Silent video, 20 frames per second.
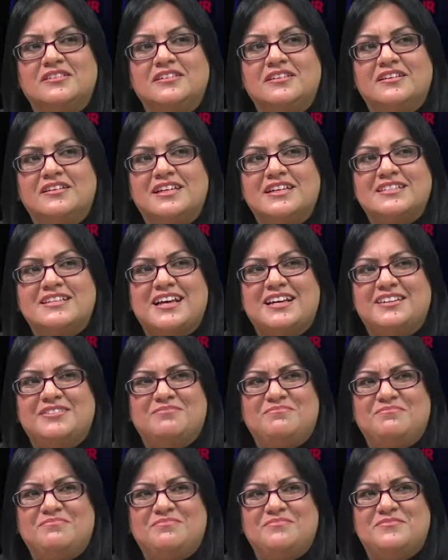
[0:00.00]
And that's
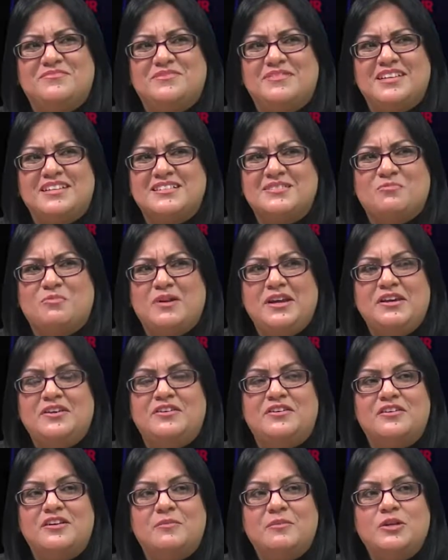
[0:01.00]

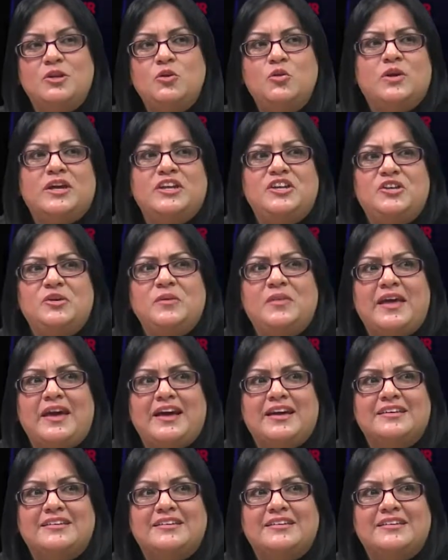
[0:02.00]
weird. Who can do that?